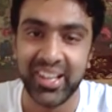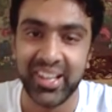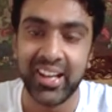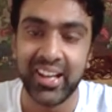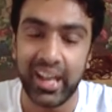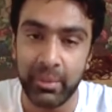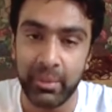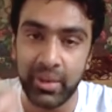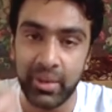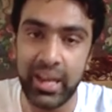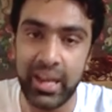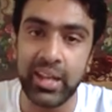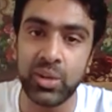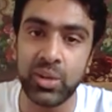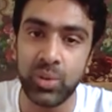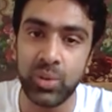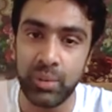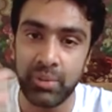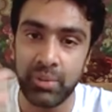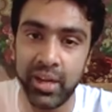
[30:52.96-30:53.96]
I'm trying
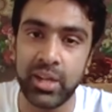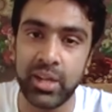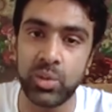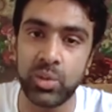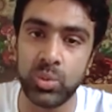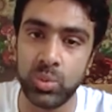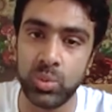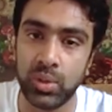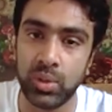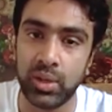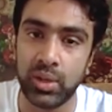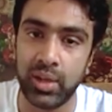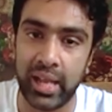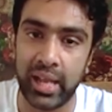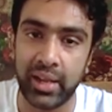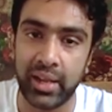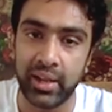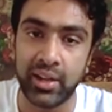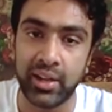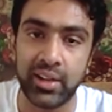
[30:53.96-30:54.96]
to
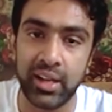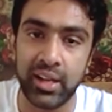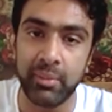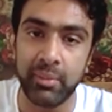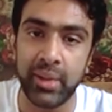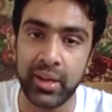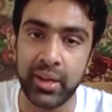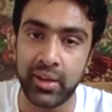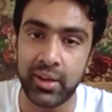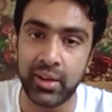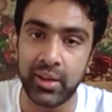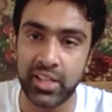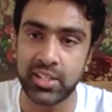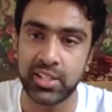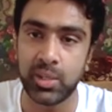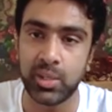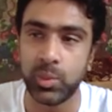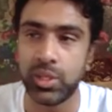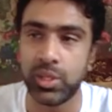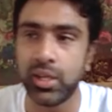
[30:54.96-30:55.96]
like literally make
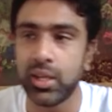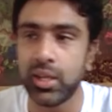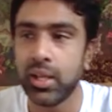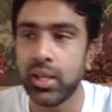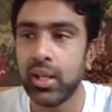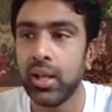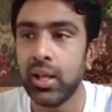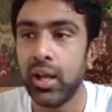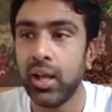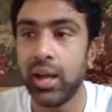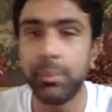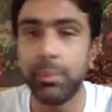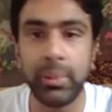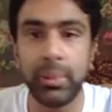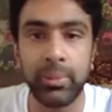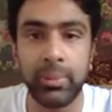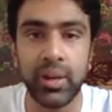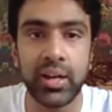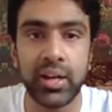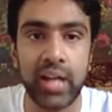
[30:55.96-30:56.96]
connection with it. And
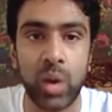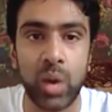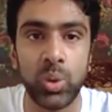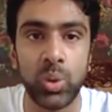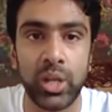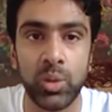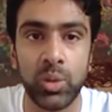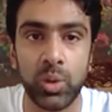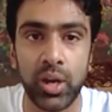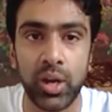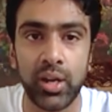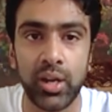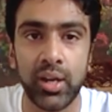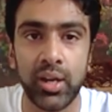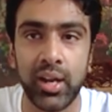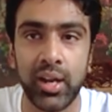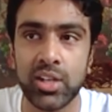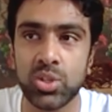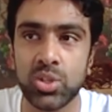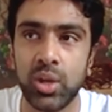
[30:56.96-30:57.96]
people are doubting what I
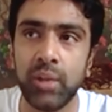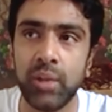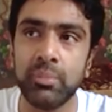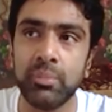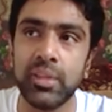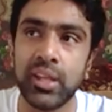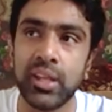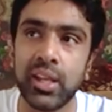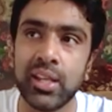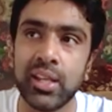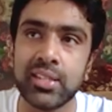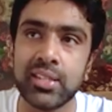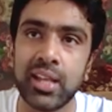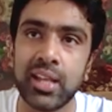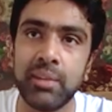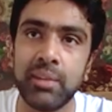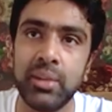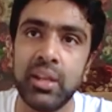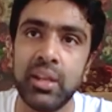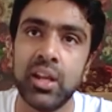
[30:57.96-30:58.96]
did. And so I'm thinking
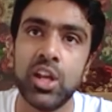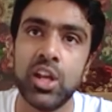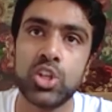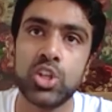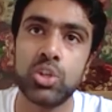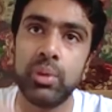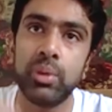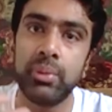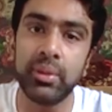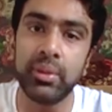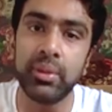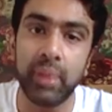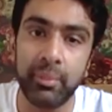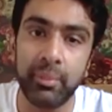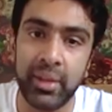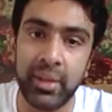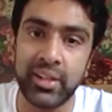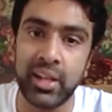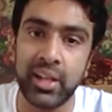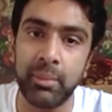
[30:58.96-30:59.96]
inside me, so maybe my
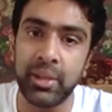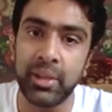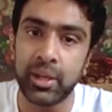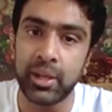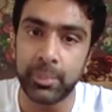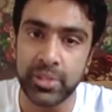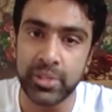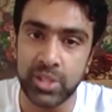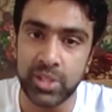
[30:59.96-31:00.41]
mental makeup is